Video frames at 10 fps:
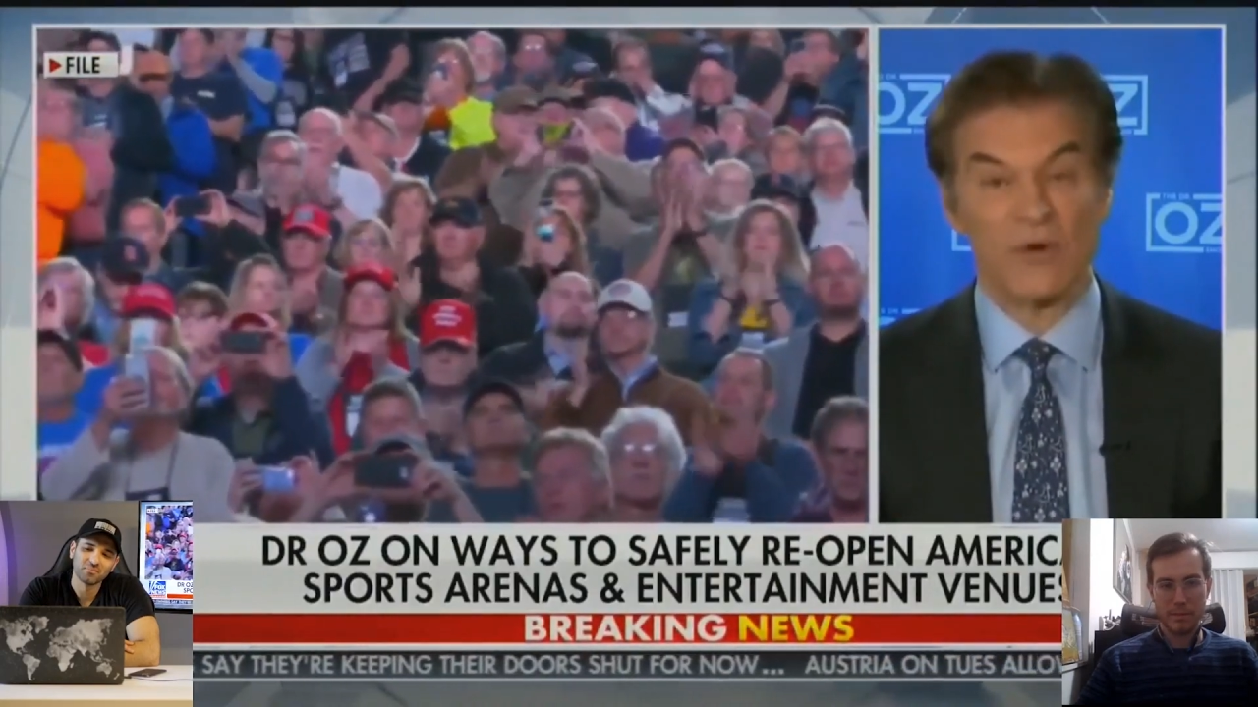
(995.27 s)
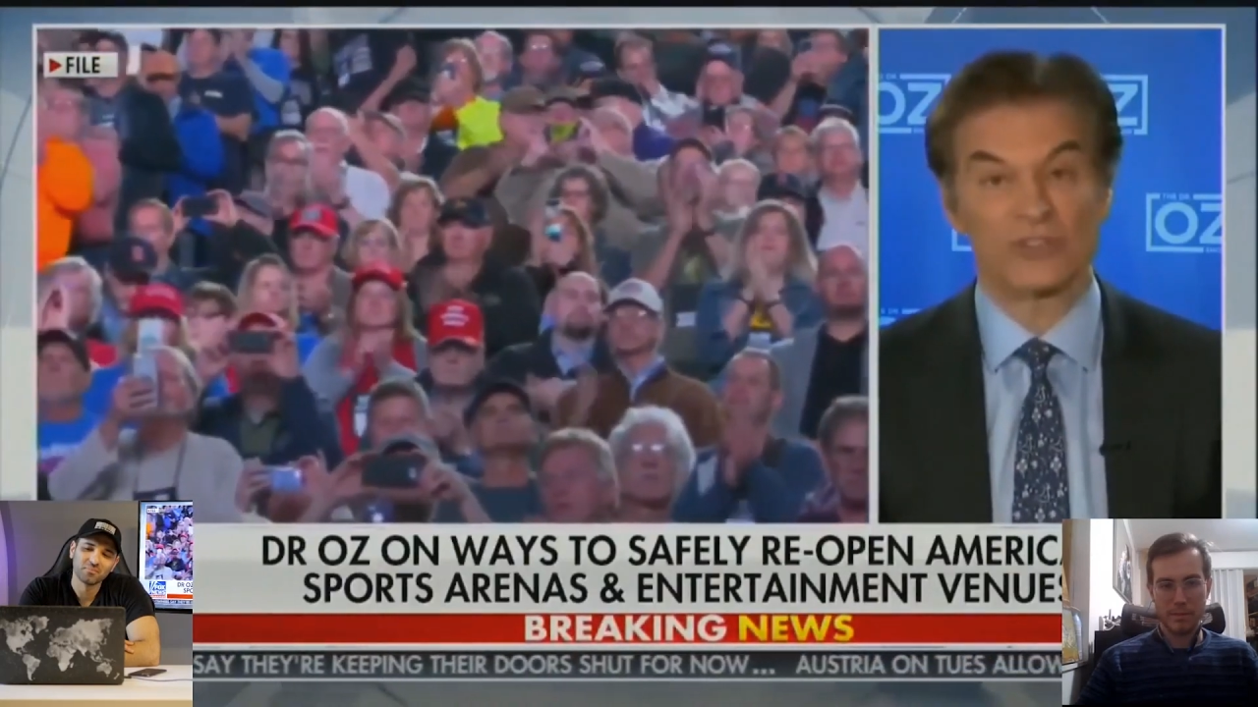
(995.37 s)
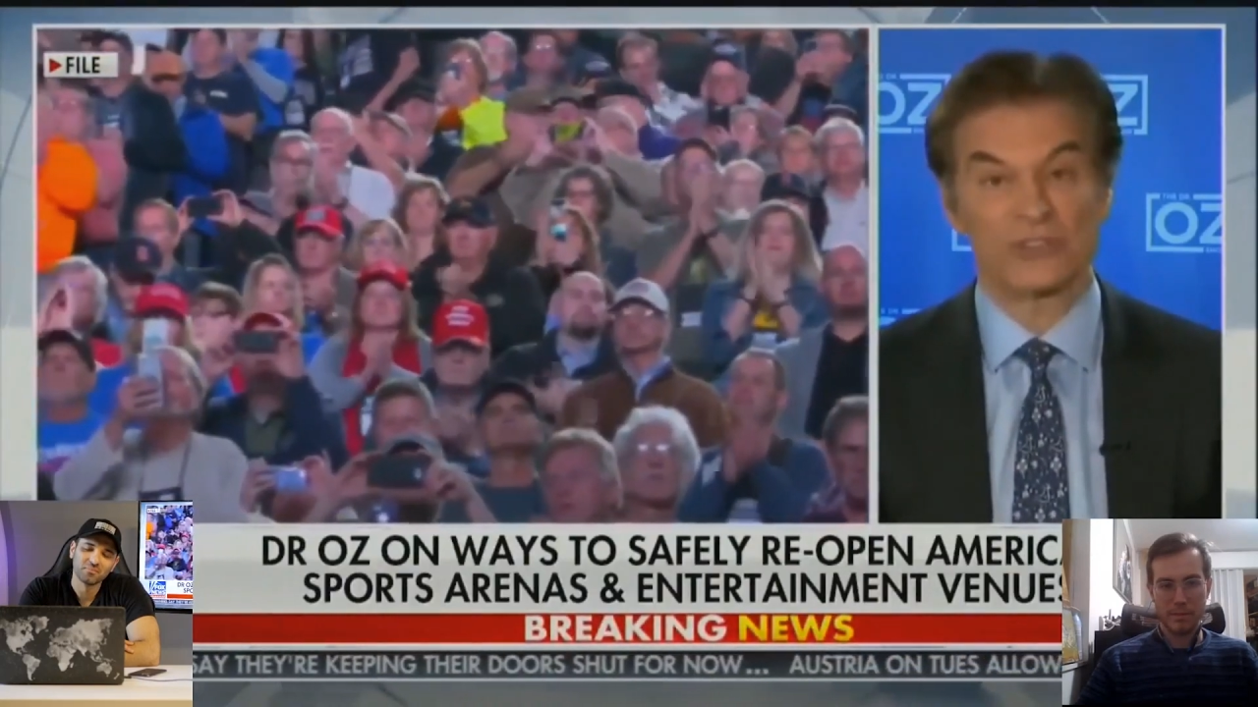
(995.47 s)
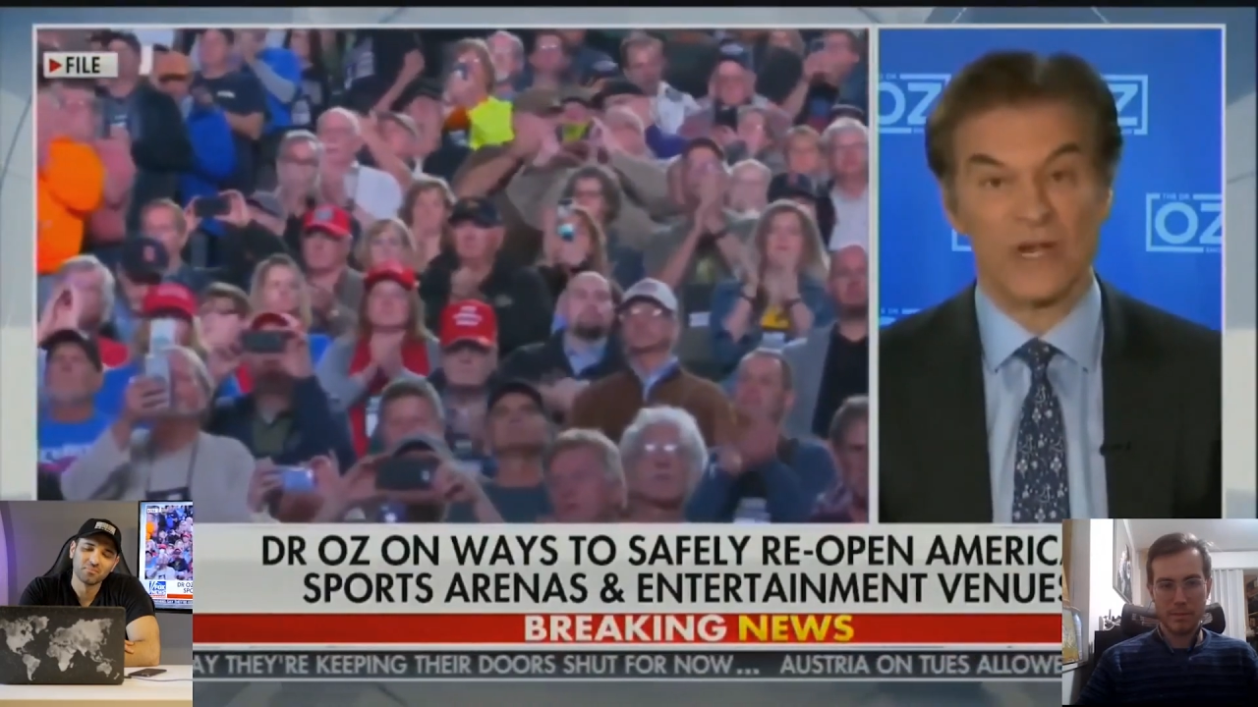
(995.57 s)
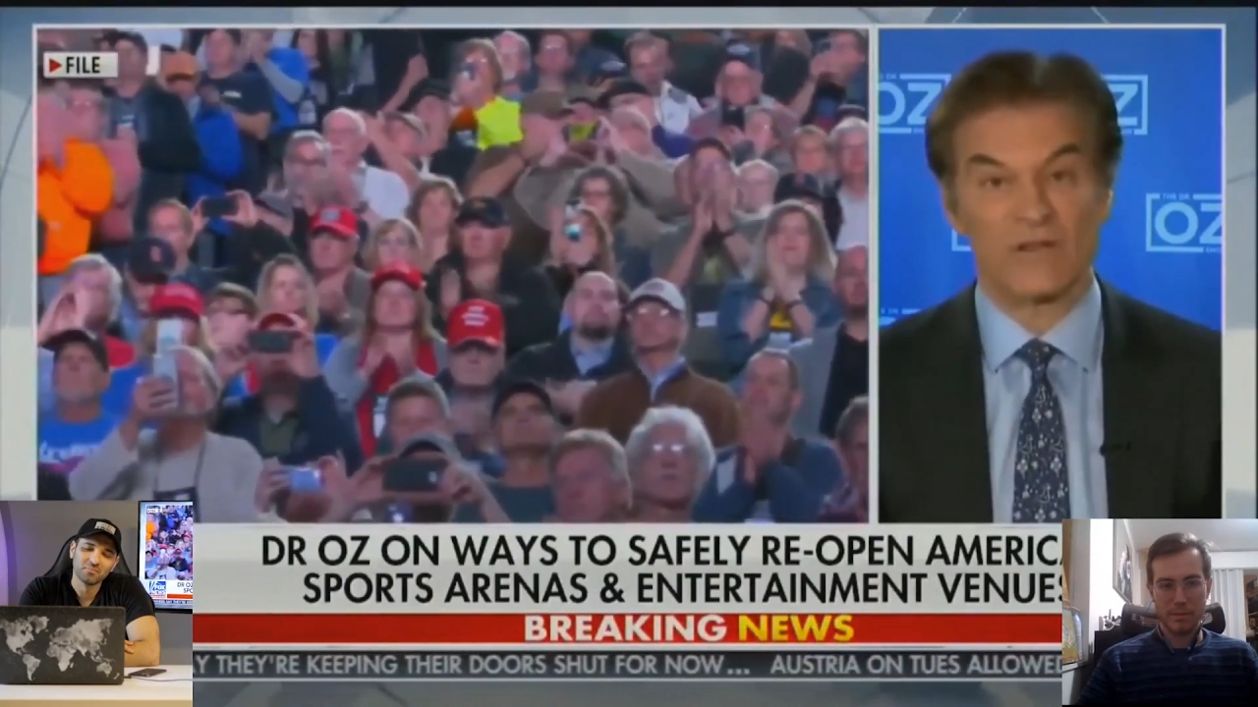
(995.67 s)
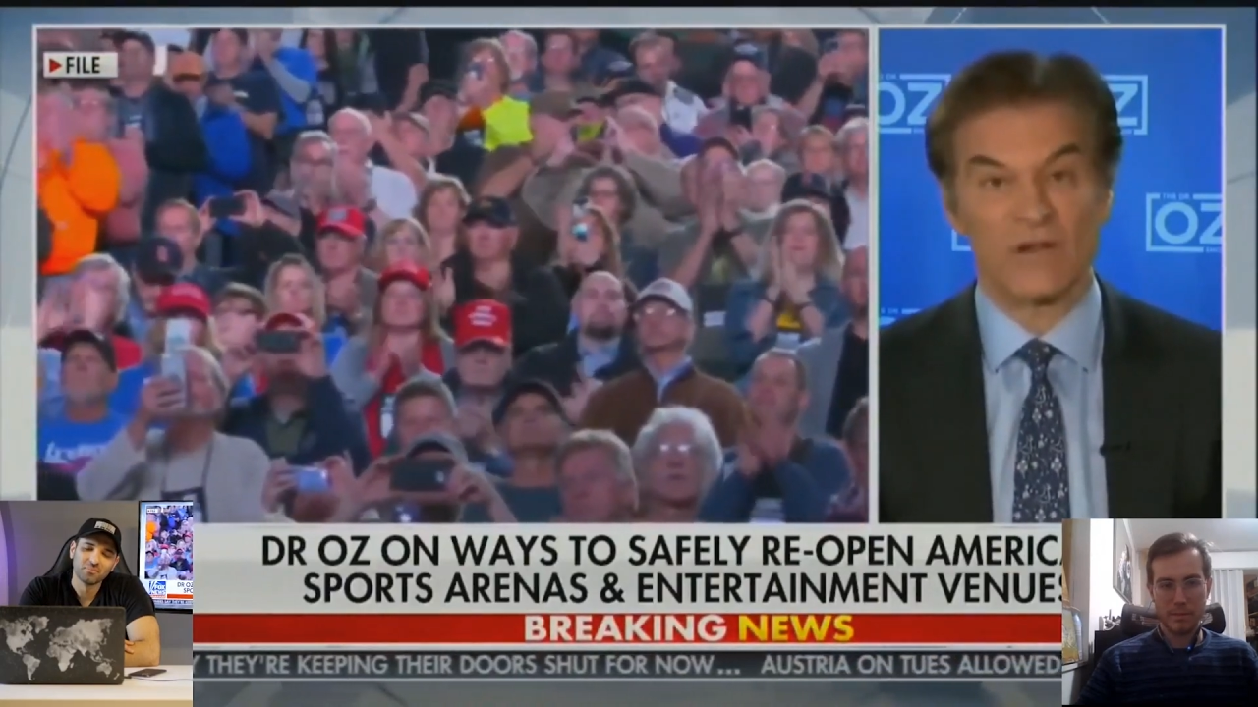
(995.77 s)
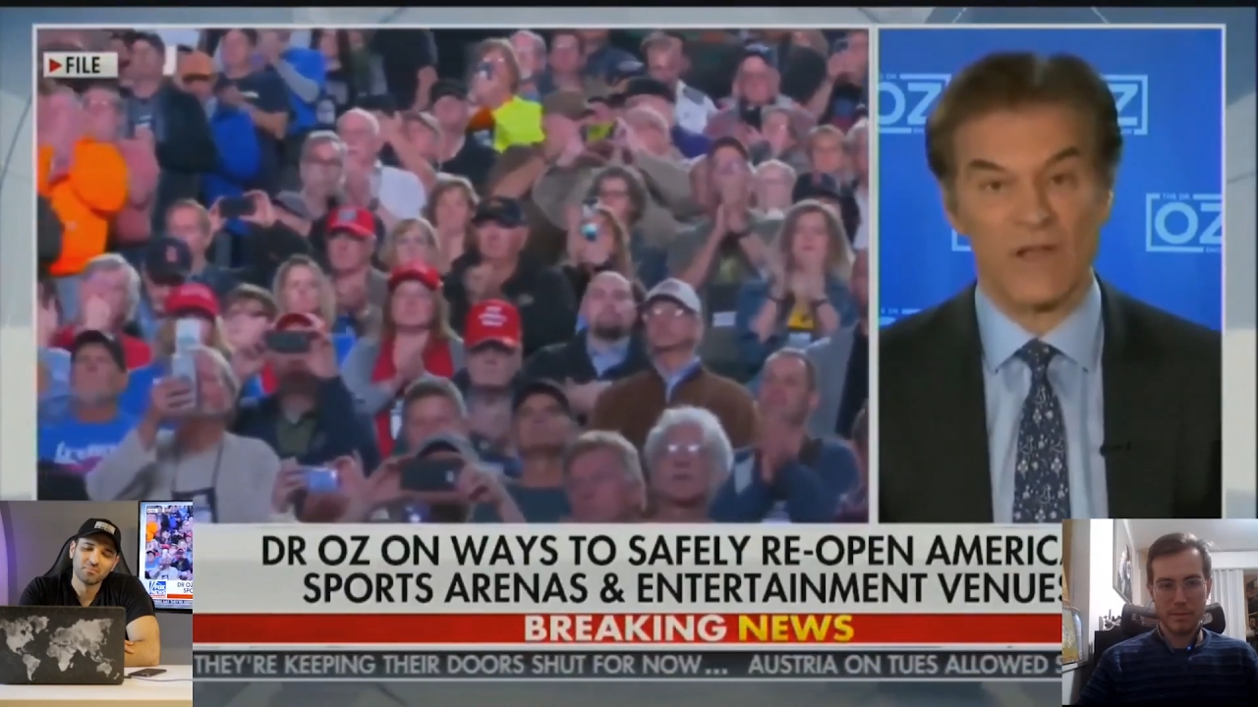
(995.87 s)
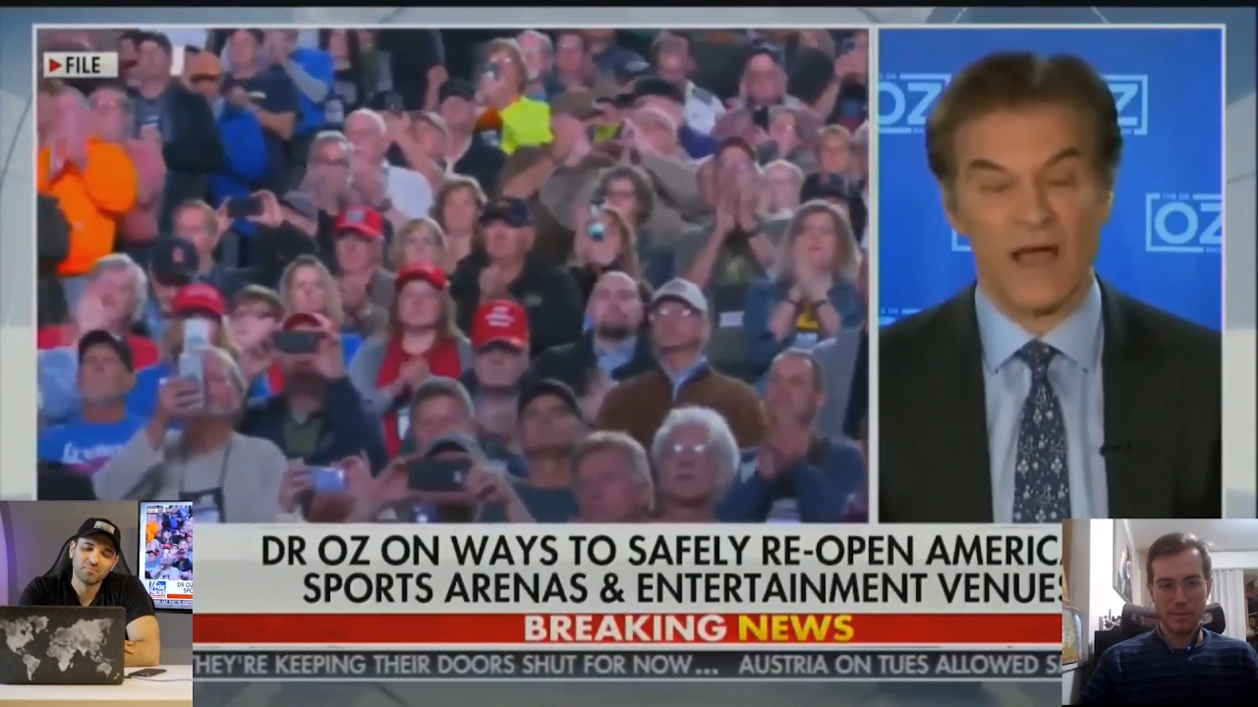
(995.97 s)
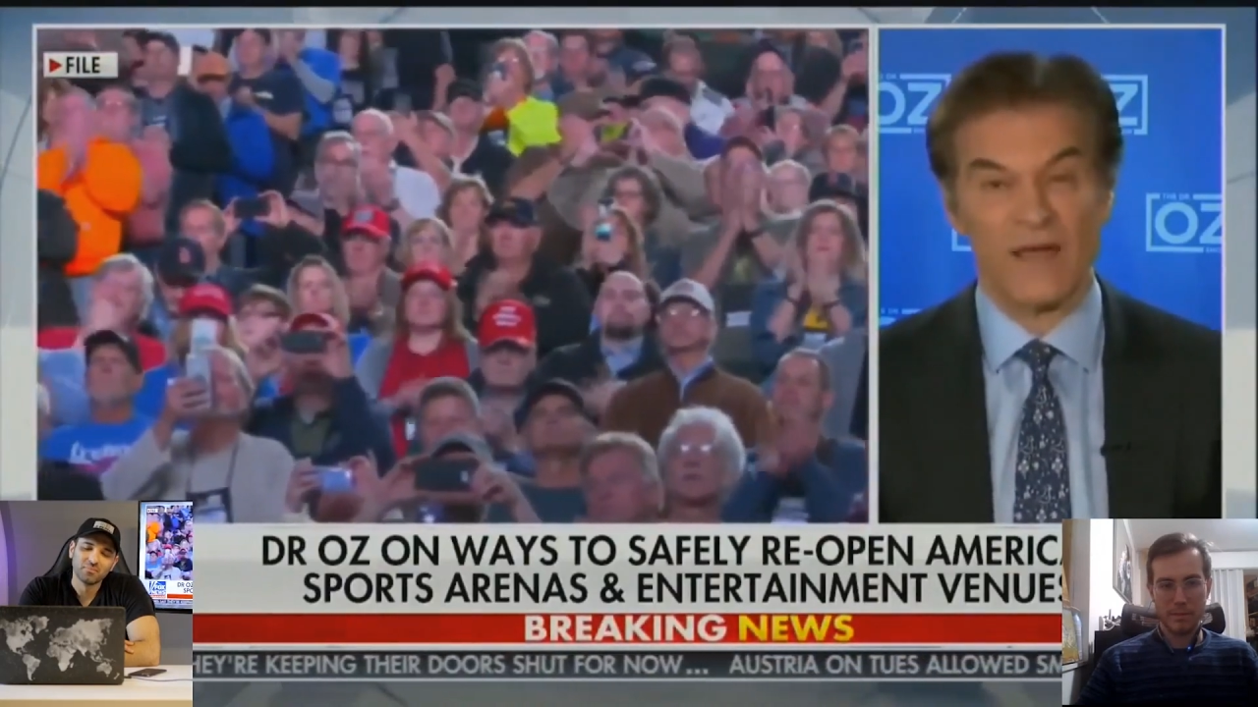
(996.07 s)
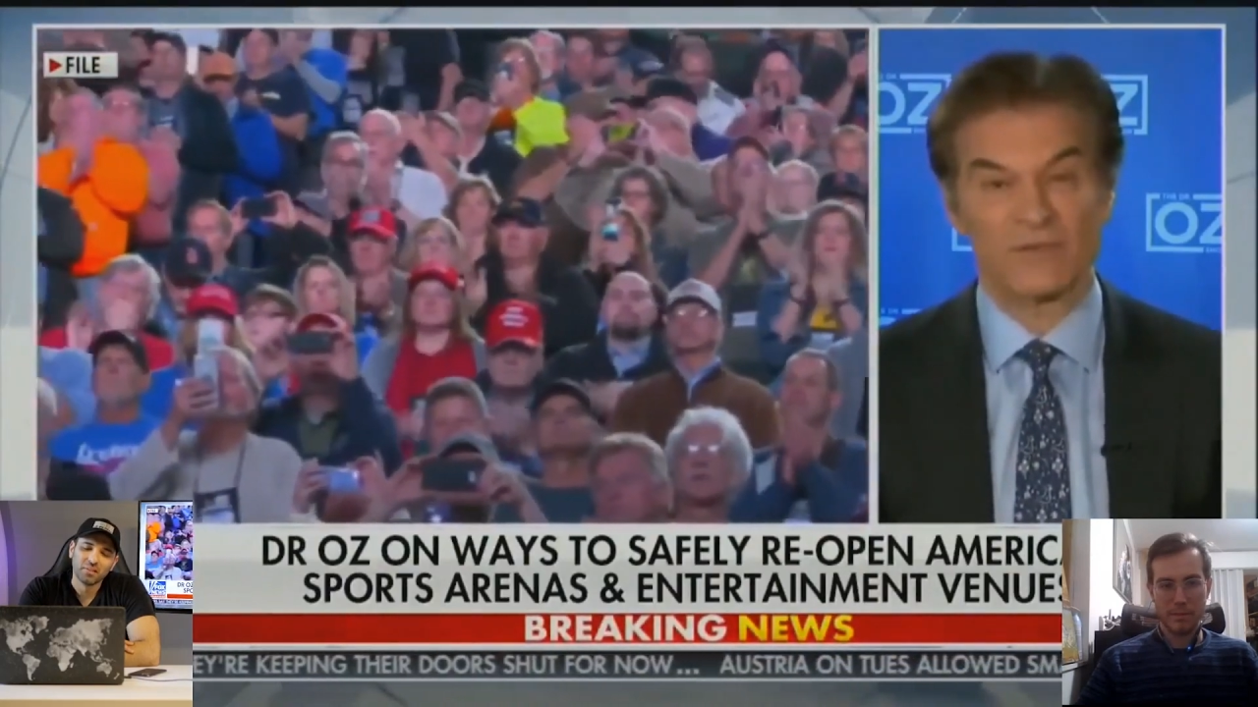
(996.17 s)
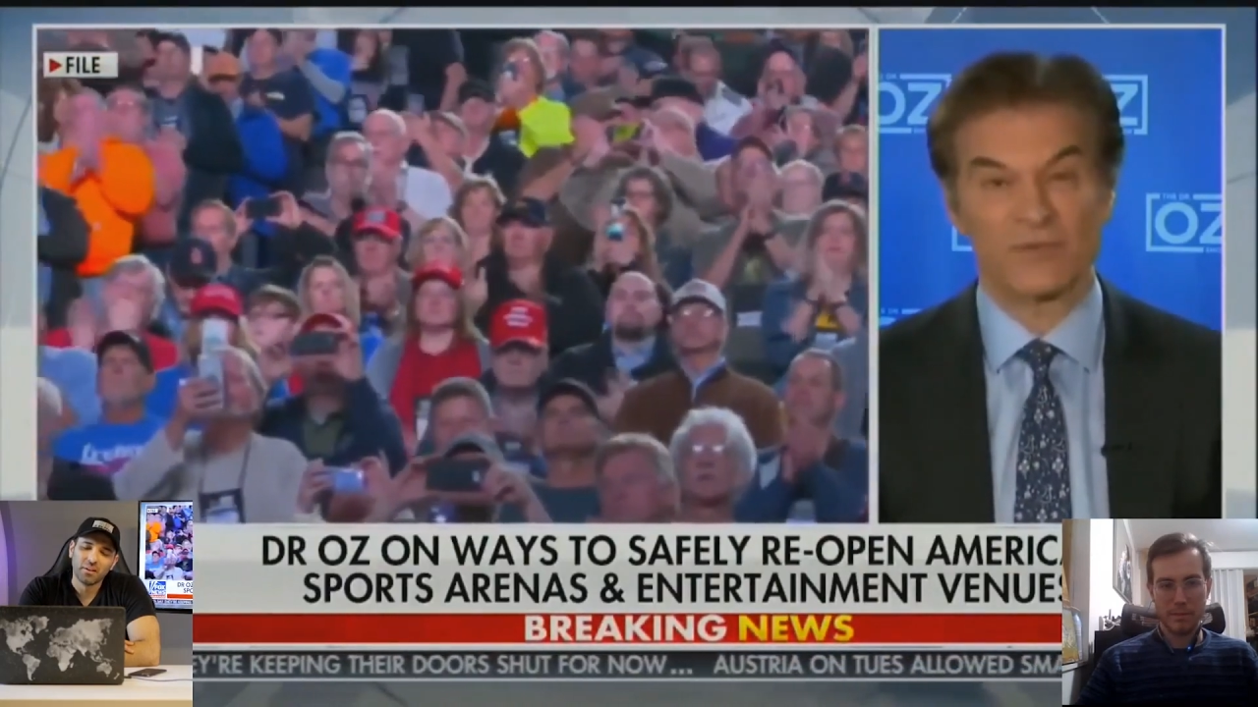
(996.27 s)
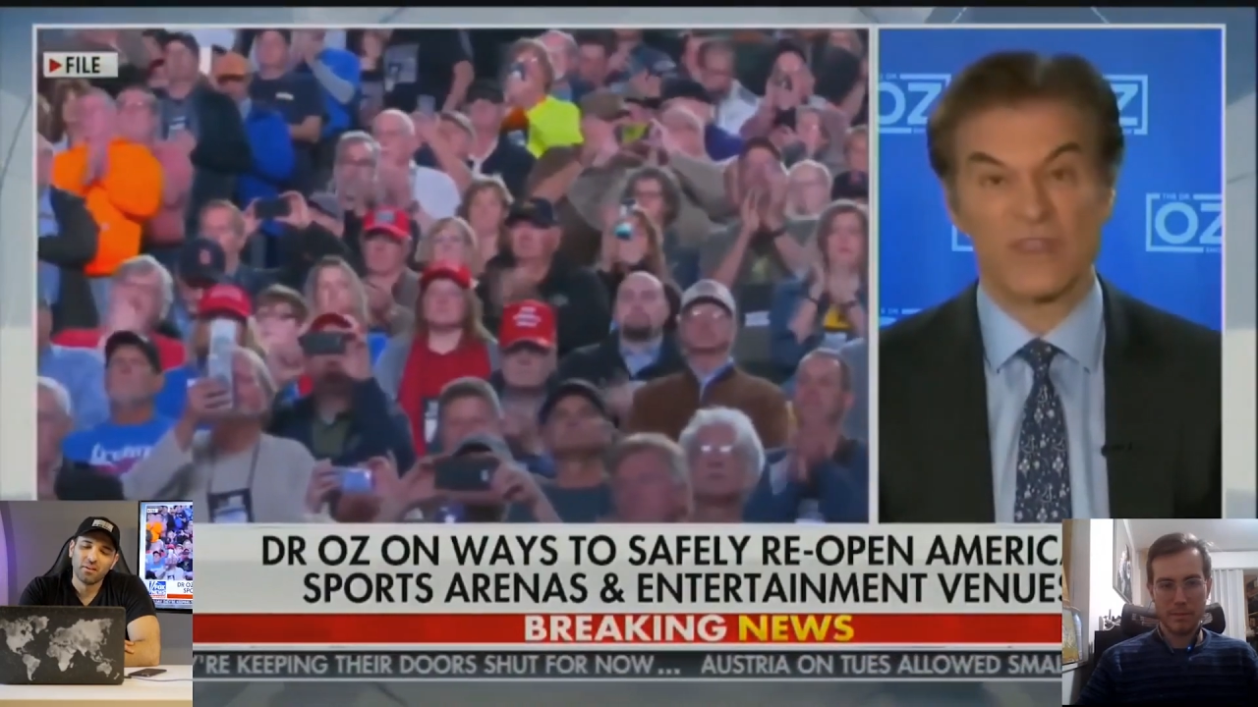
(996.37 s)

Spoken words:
most out of their lives